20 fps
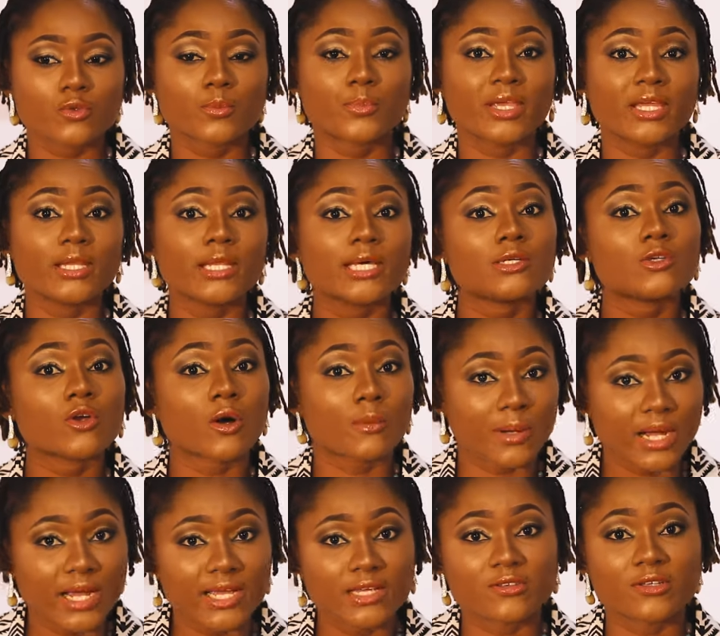being a
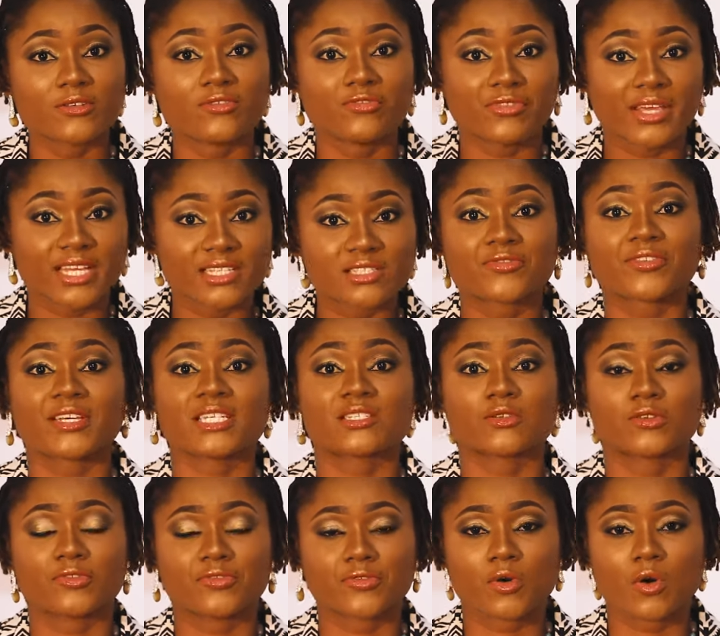Durbar event,
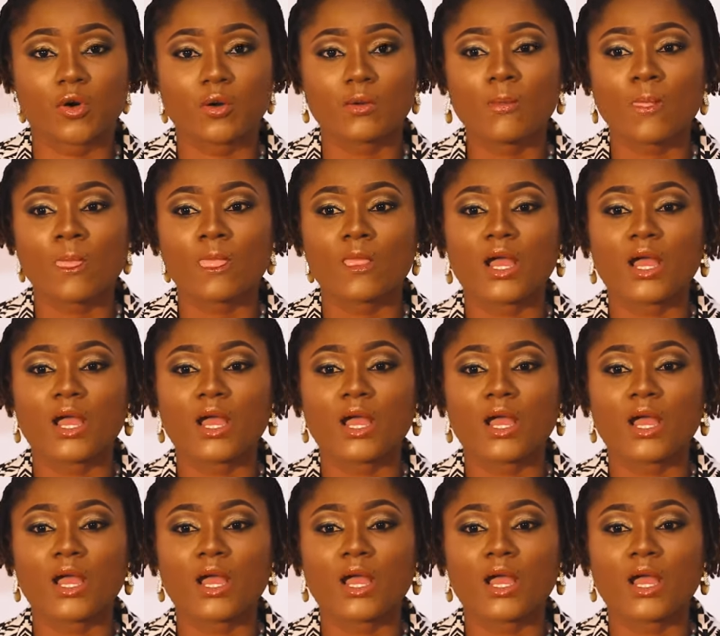first of all,